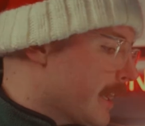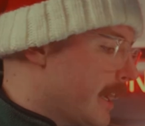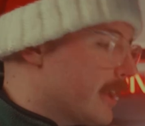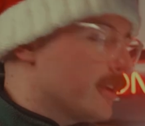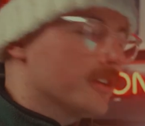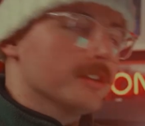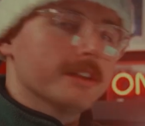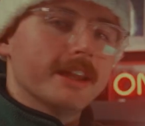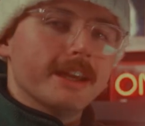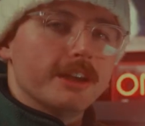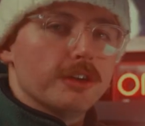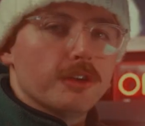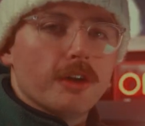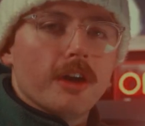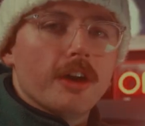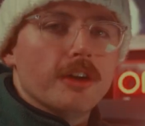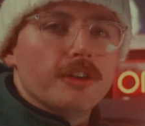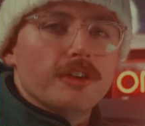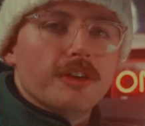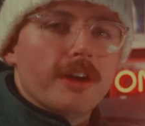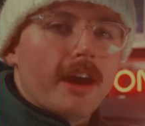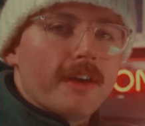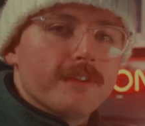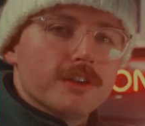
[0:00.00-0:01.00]
and I'll let you know how
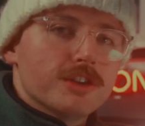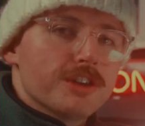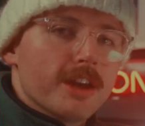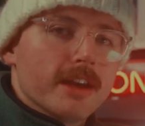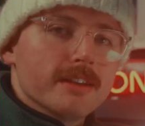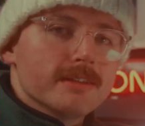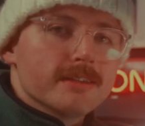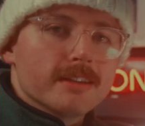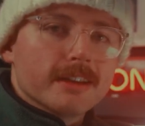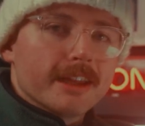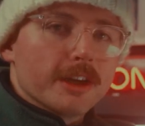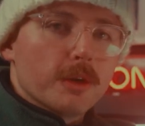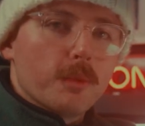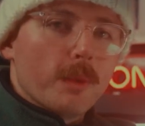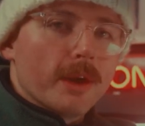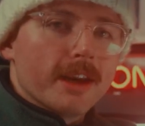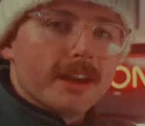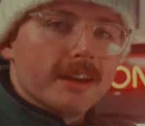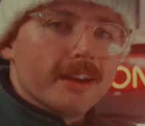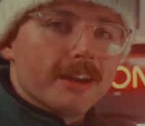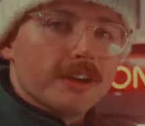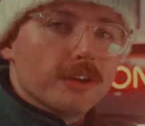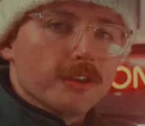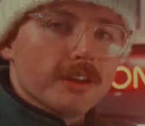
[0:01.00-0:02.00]
you have a chance of like
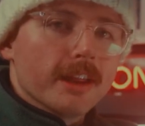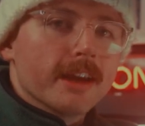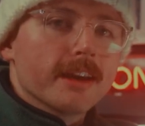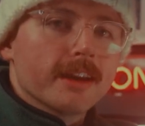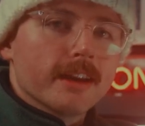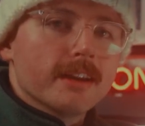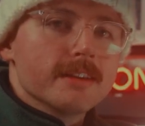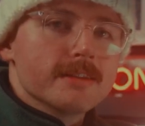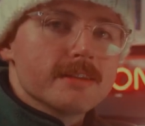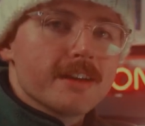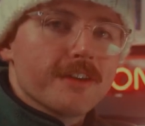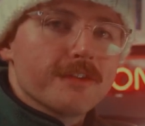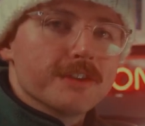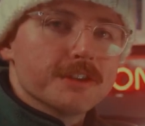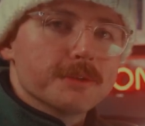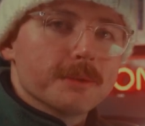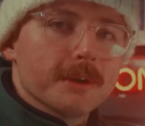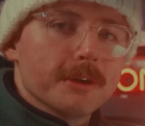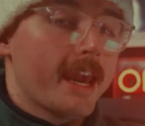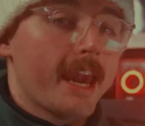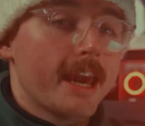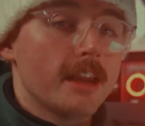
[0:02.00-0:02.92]
winning it and all that kind of stuff as well.